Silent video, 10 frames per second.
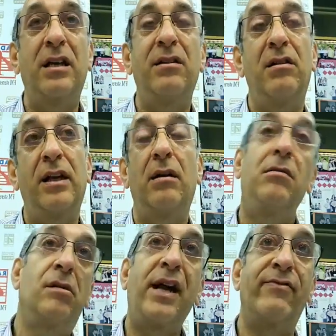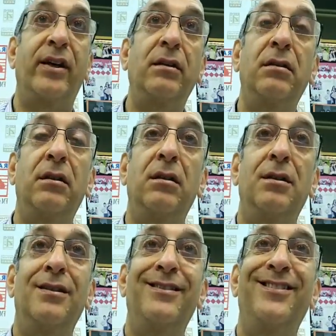And they're like, Oh, okay, fine
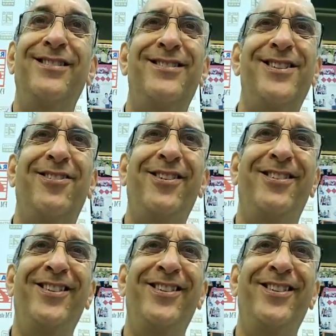so, mm.